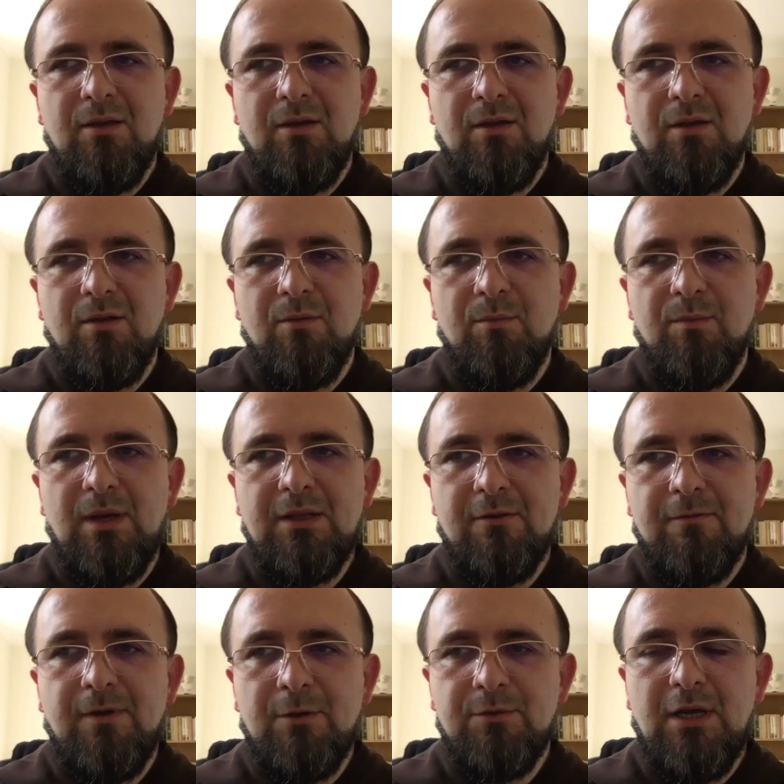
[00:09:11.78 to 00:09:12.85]
uh, but the
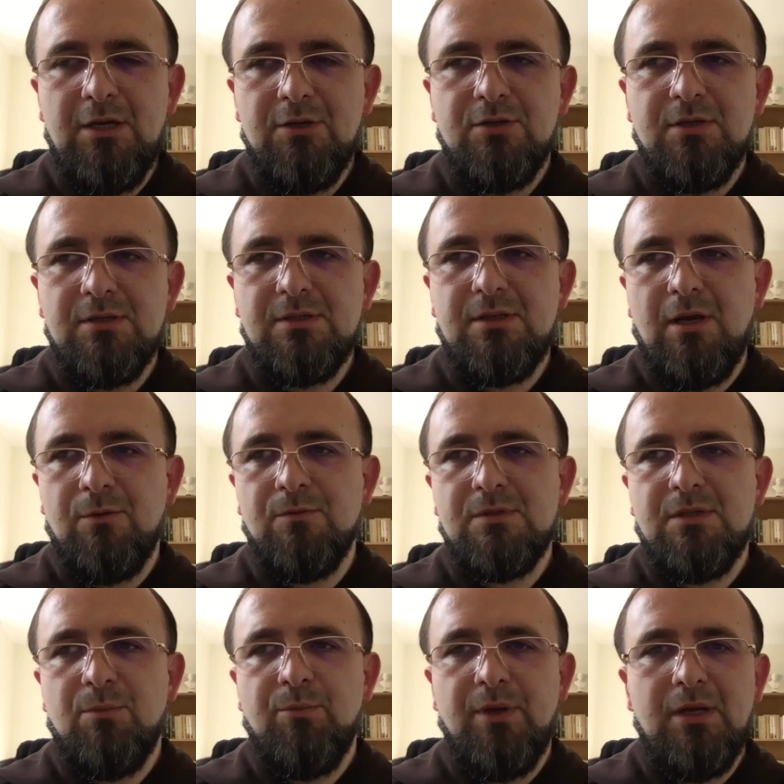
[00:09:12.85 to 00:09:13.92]
foundation stones,
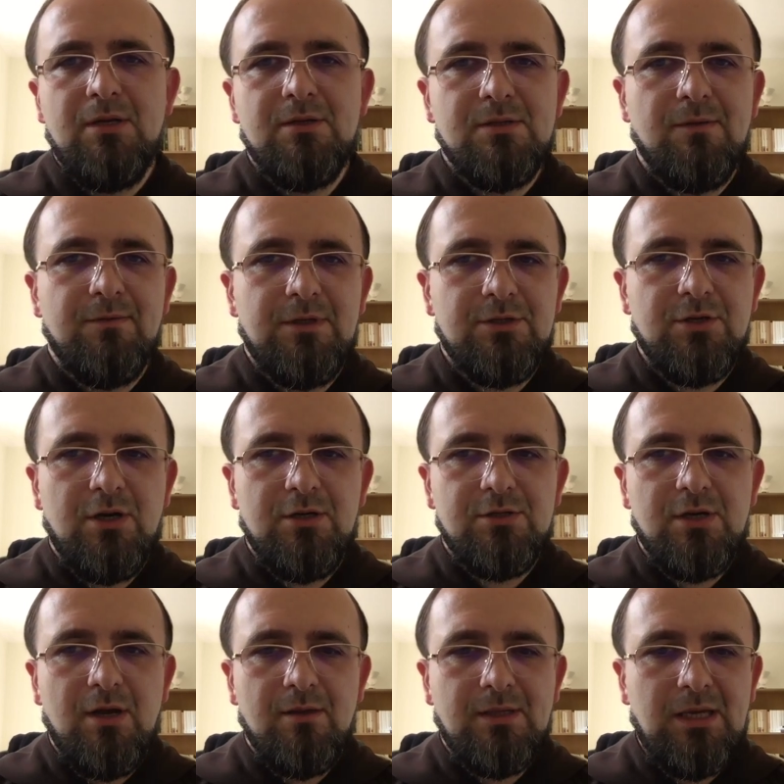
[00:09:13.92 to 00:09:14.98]
the pillars of the church
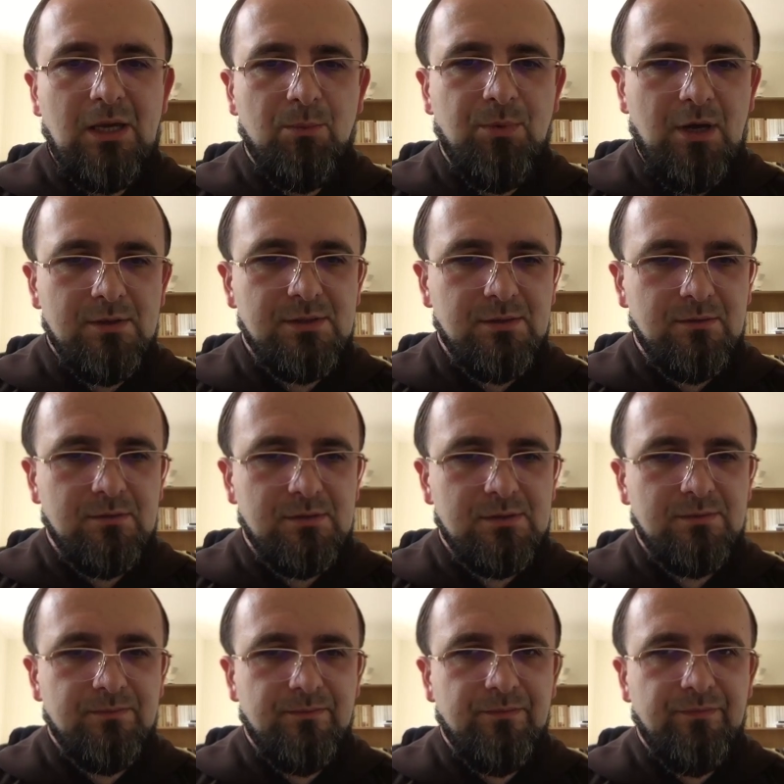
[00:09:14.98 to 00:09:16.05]
are the
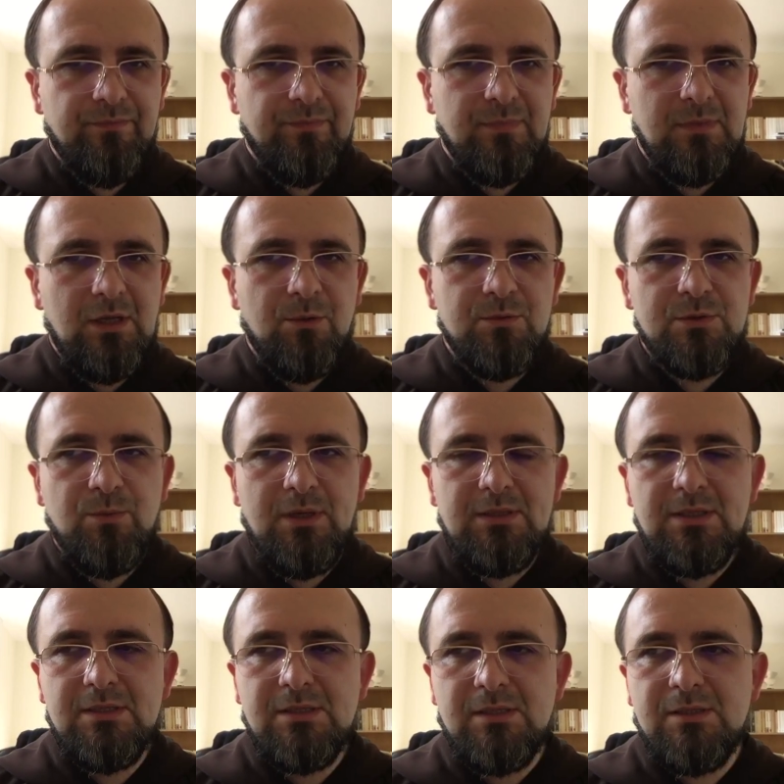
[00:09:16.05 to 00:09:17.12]
apostles, those
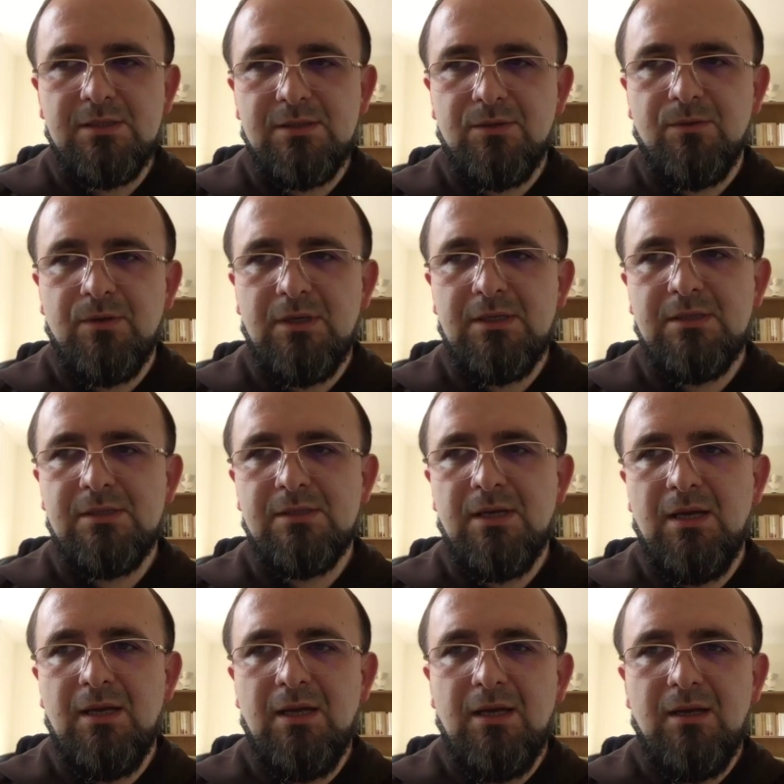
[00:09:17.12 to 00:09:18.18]
witnesses to his
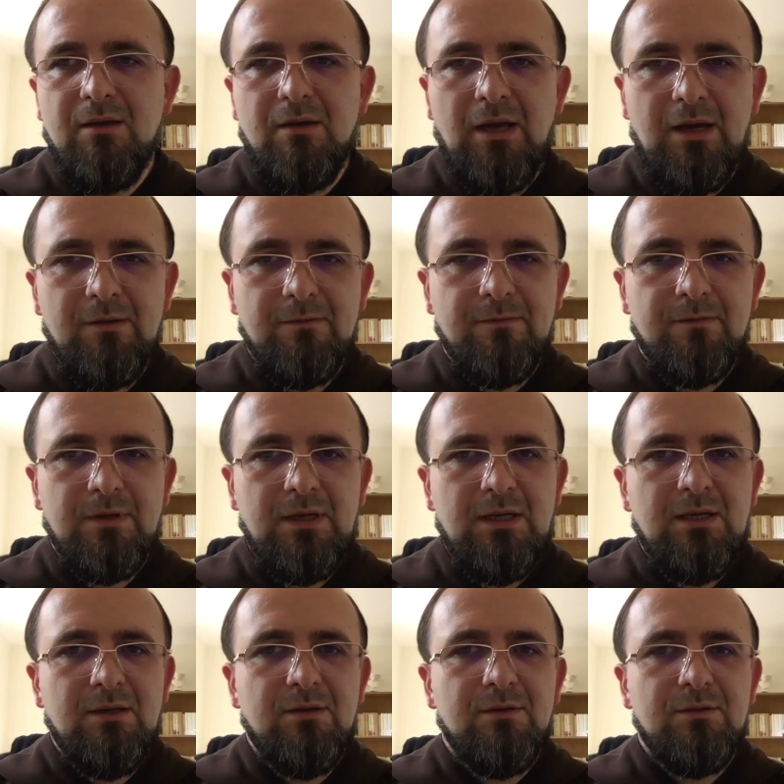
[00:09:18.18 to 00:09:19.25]
life,
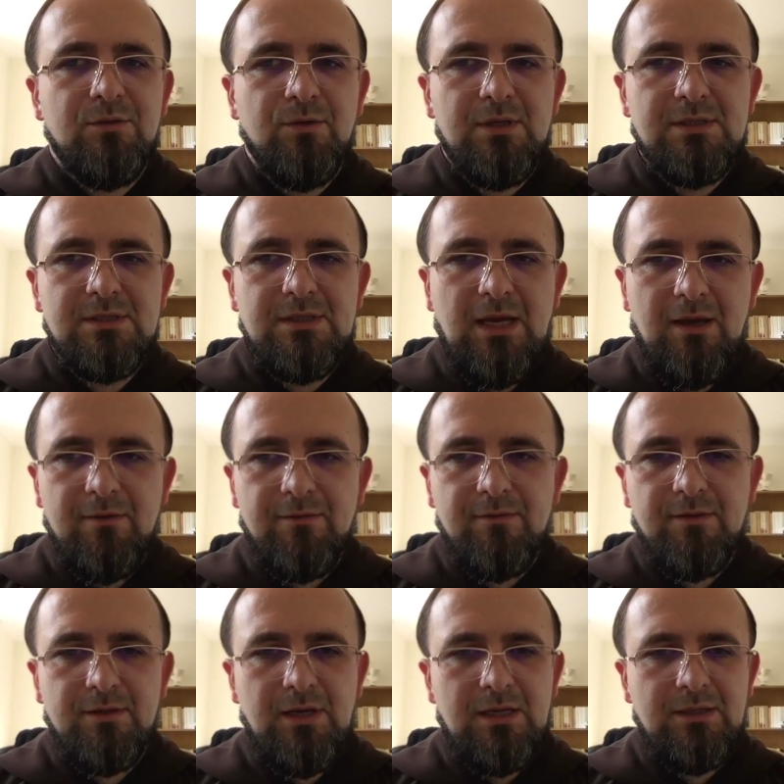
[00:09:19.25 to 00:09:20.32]
to his
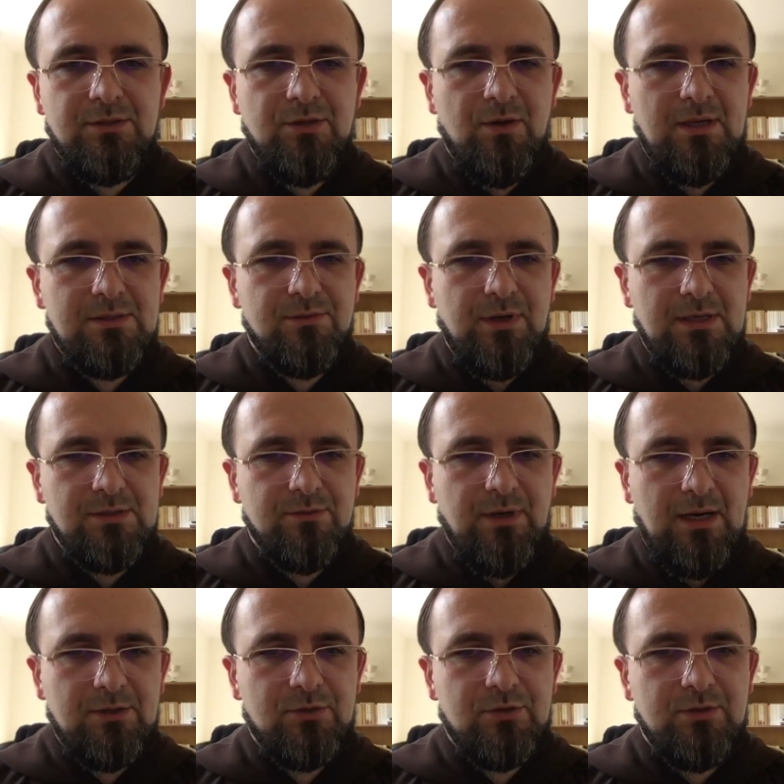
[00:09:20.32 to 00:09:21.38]
death, and to his
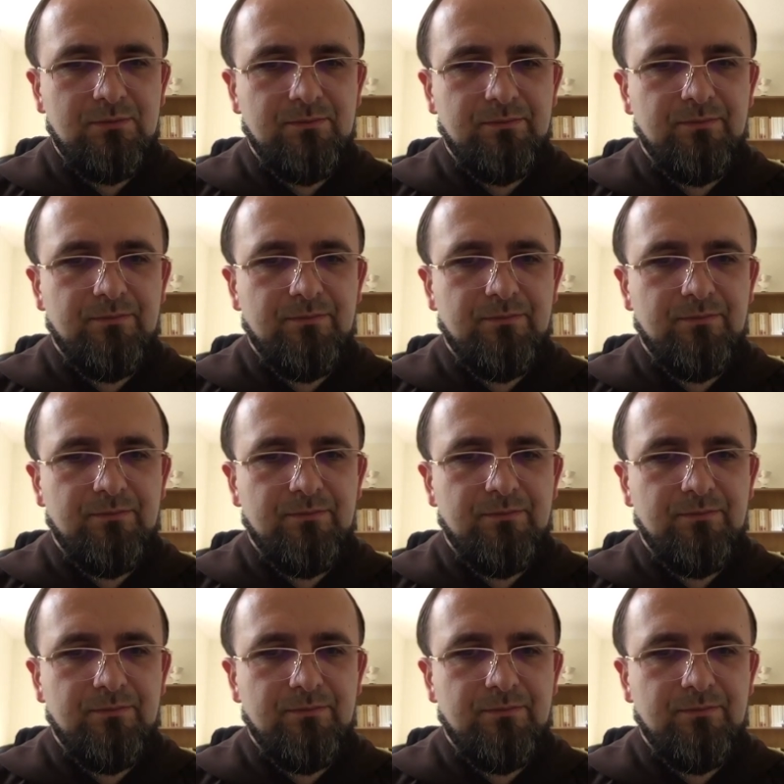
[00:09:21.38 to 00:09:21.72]
resurrection.